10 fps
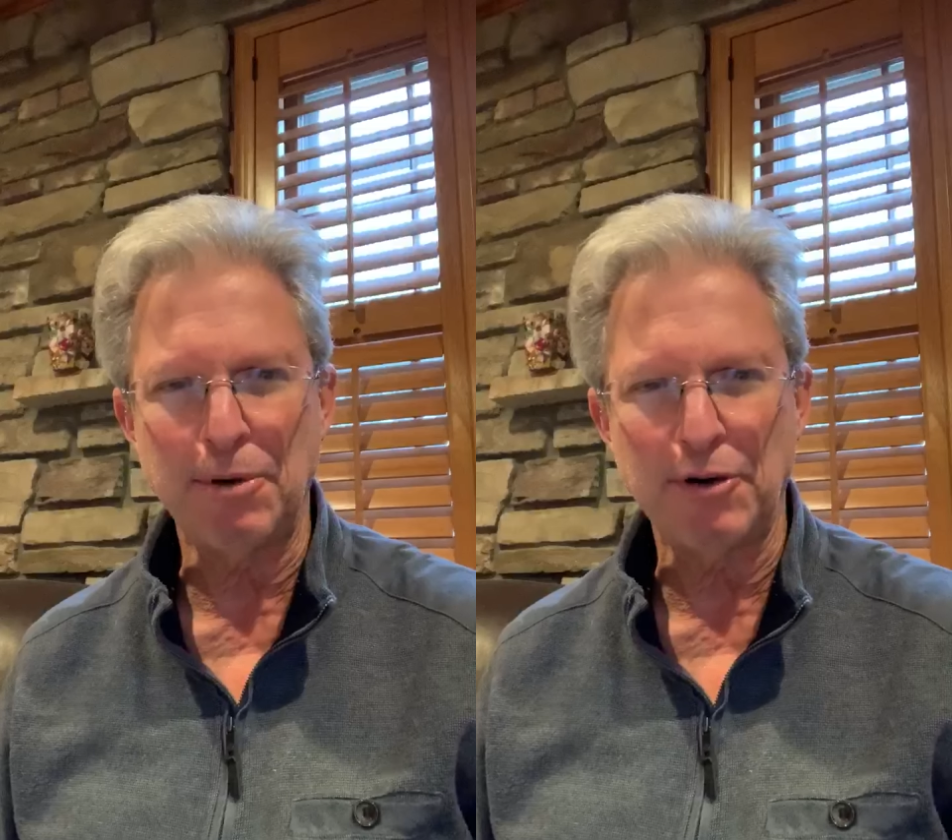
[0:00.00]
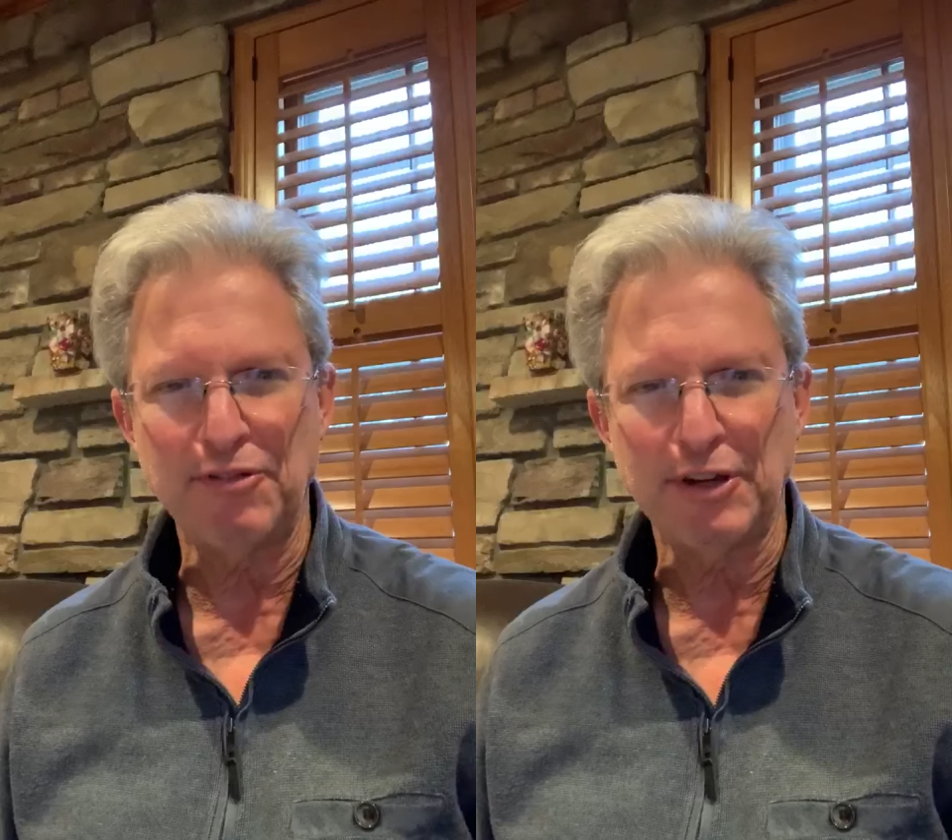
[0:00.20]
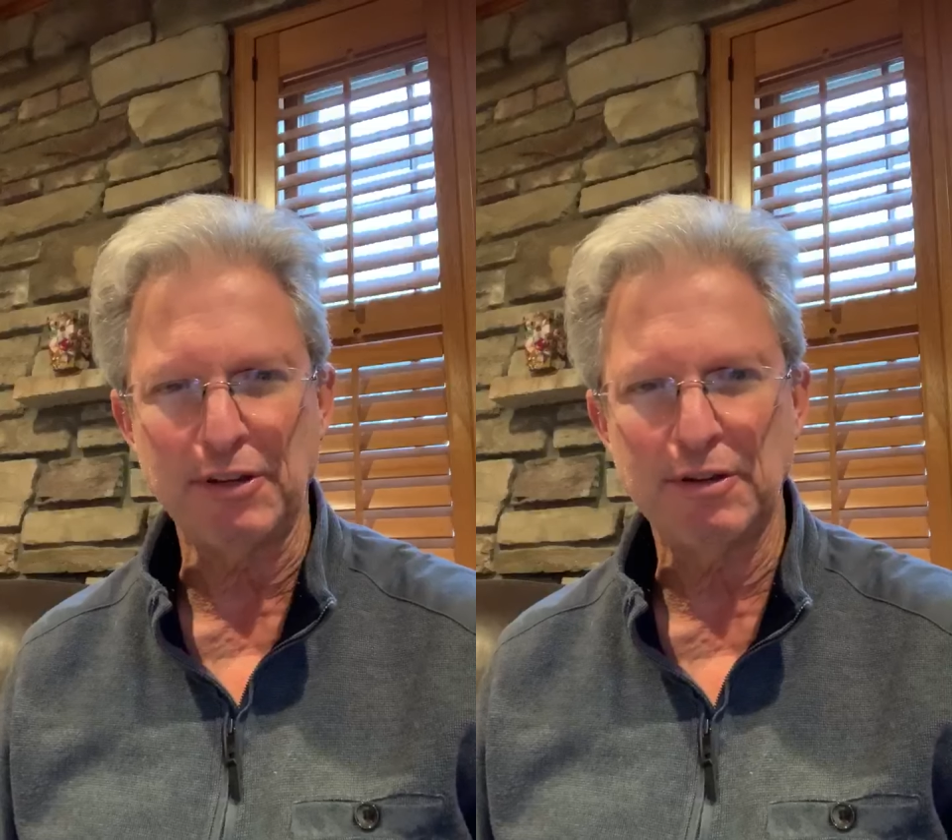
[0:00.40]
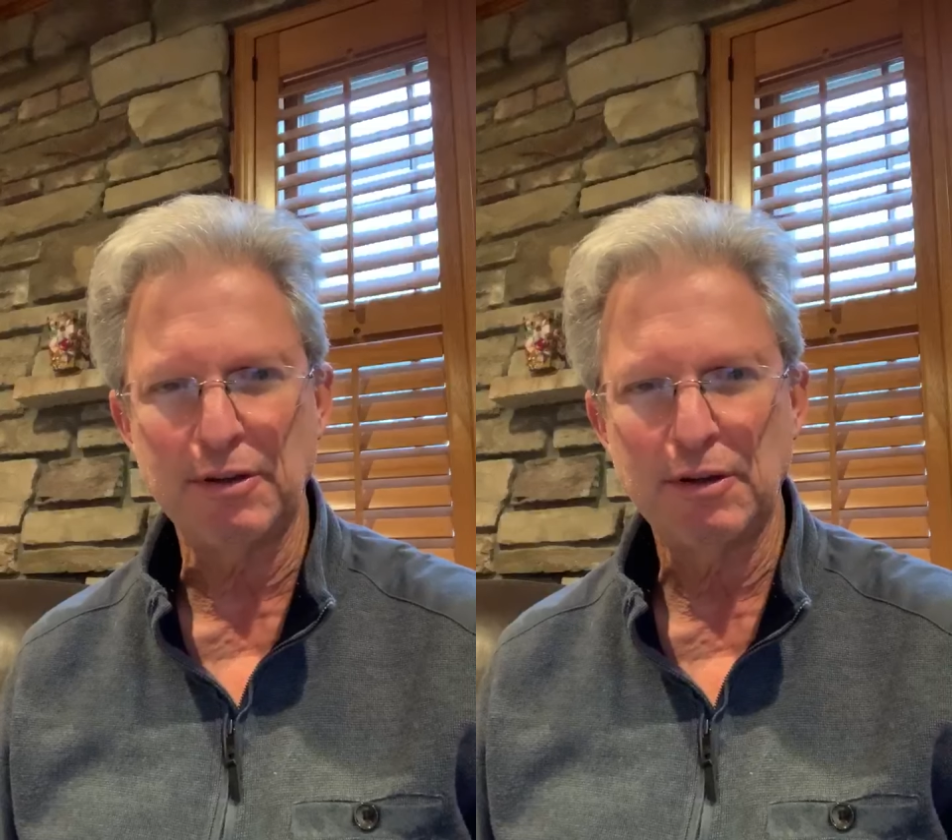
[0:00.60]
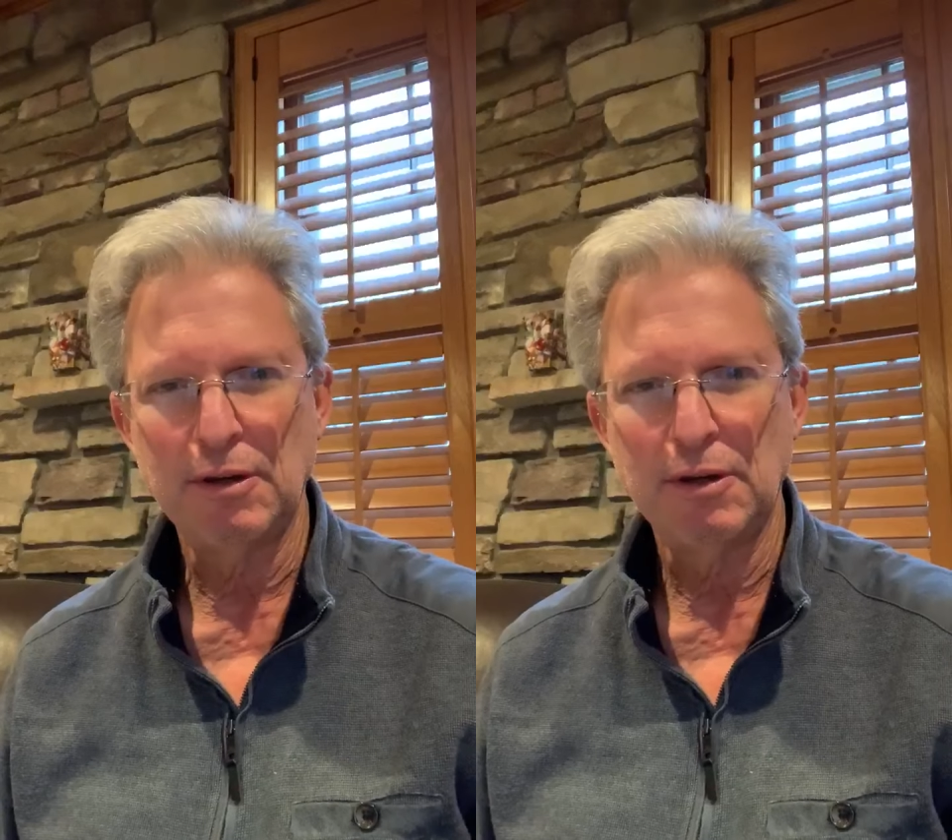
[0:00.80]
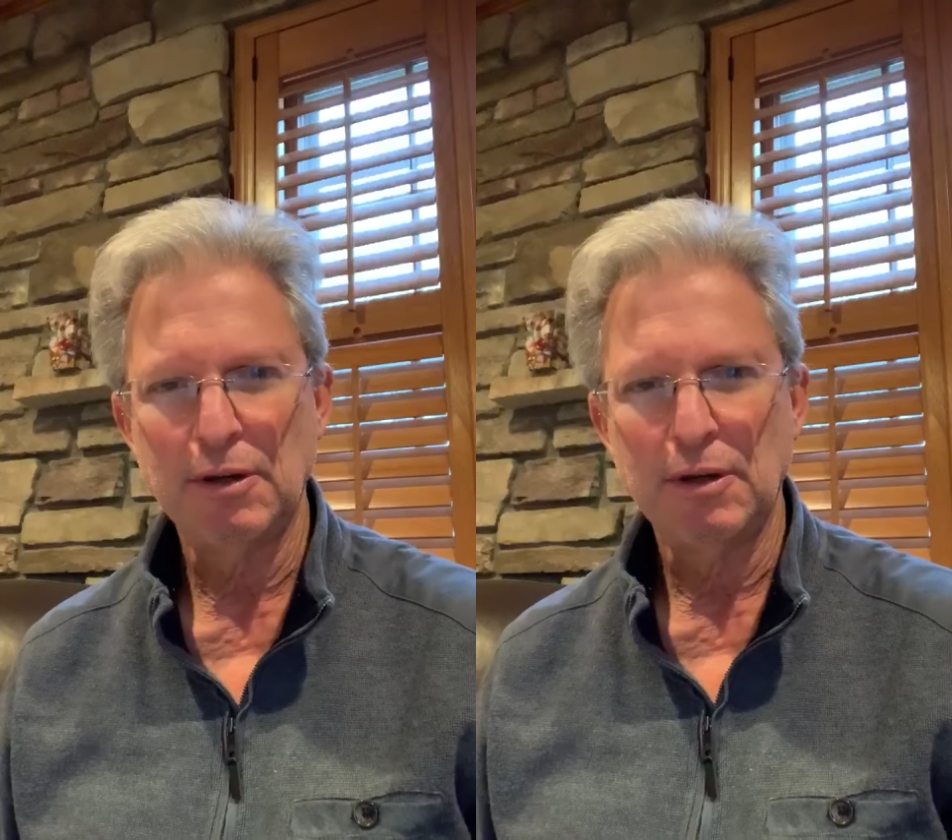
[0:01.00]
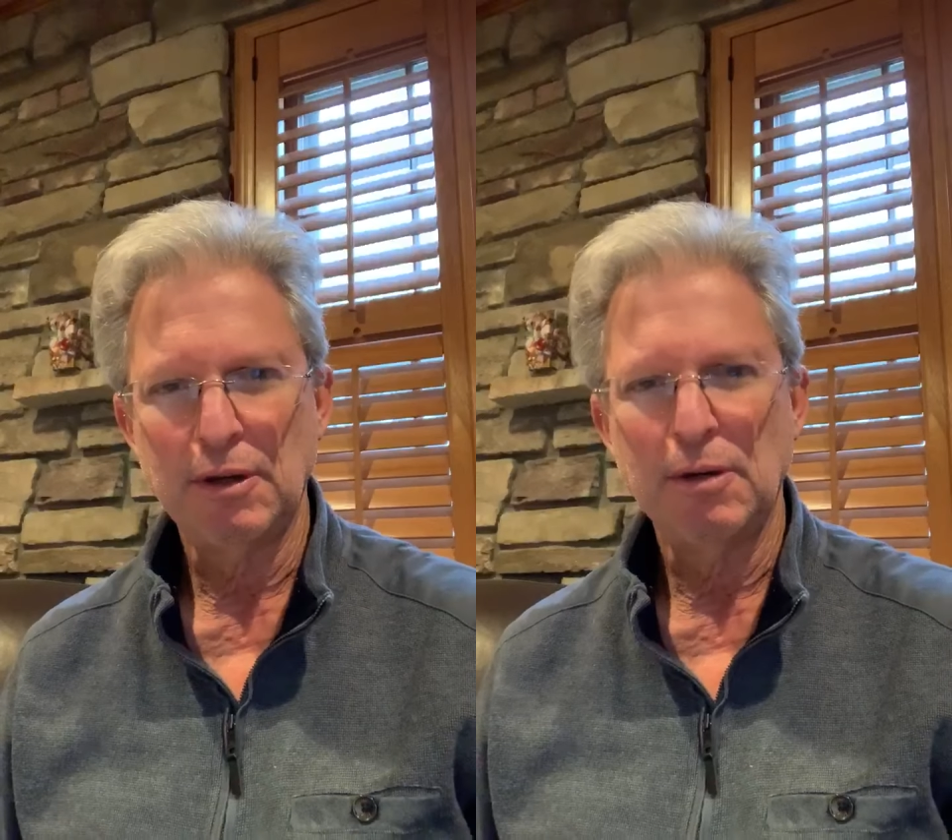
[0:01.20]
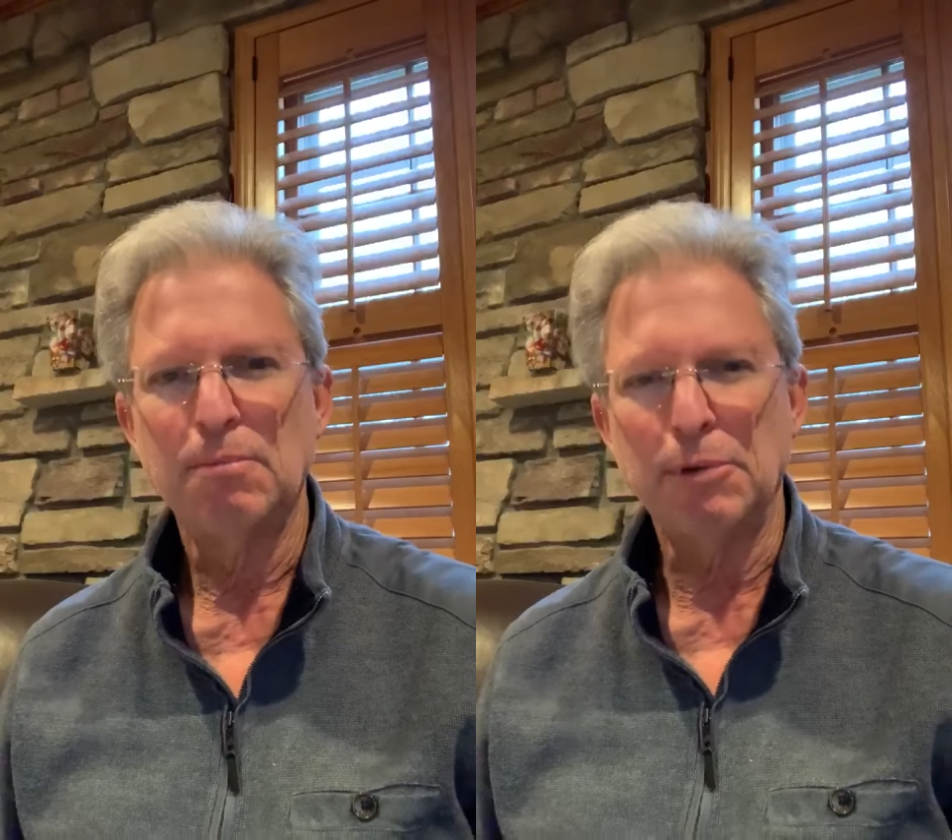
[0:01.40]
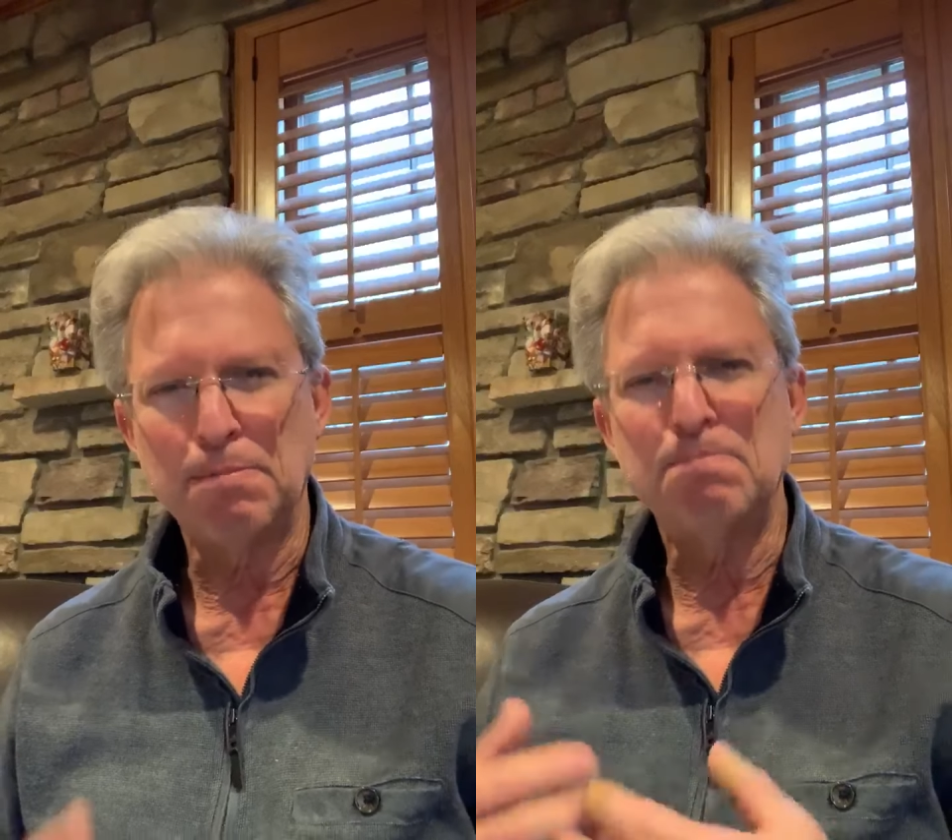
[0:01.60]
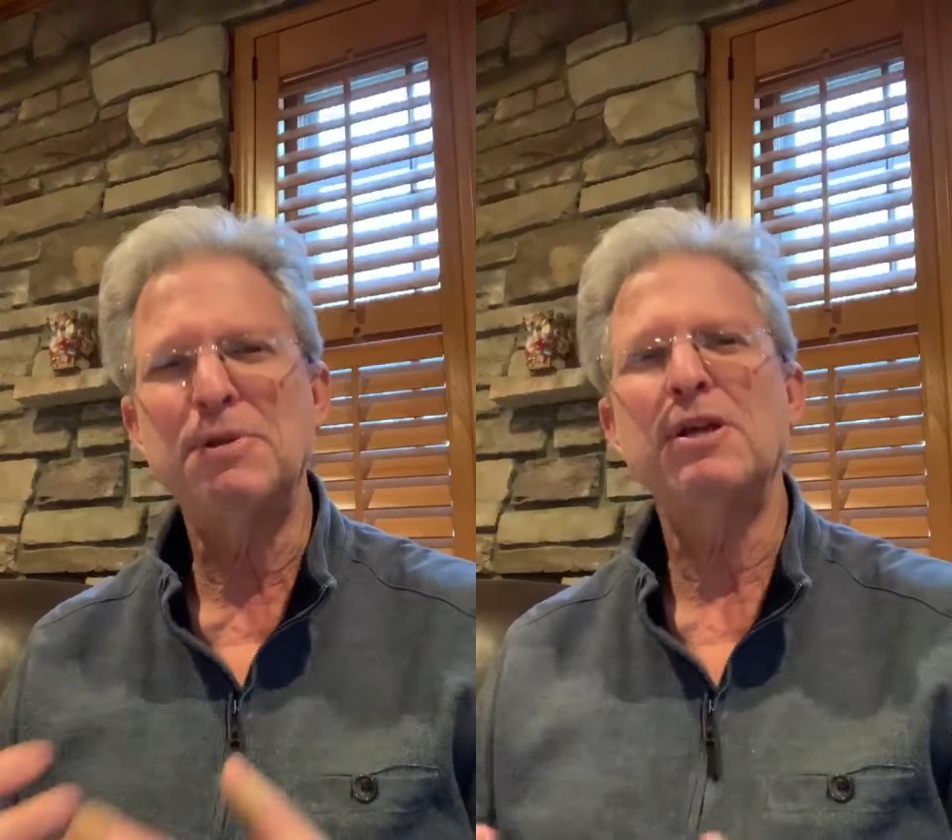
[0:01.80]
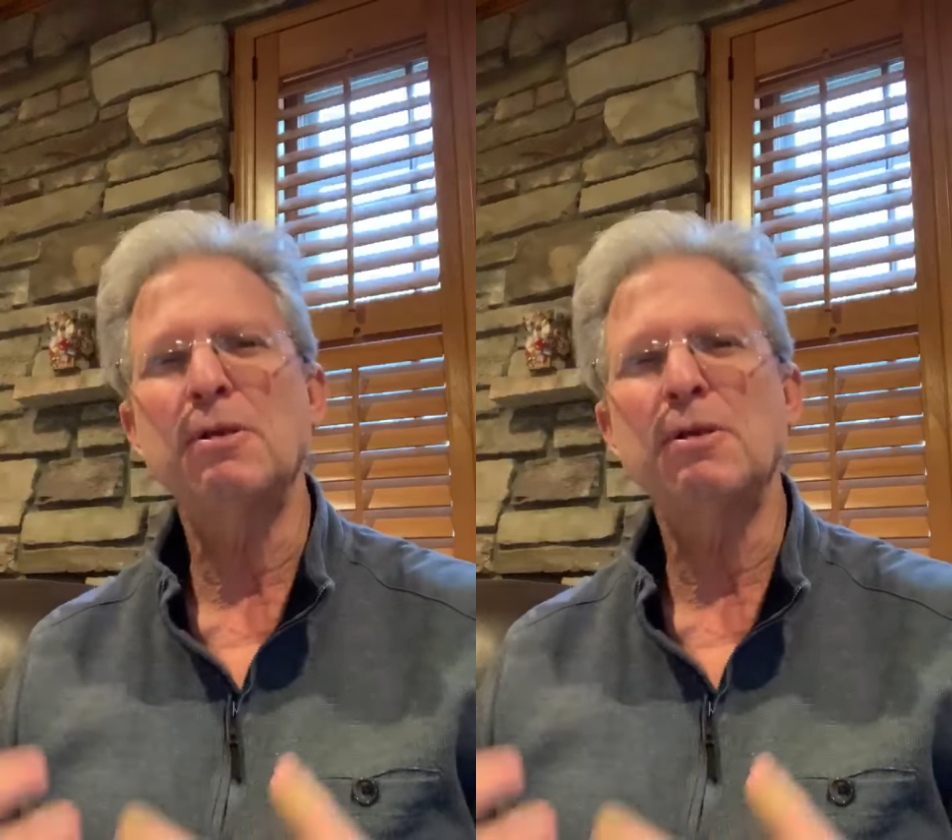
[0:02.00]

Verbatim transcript: perfect, but be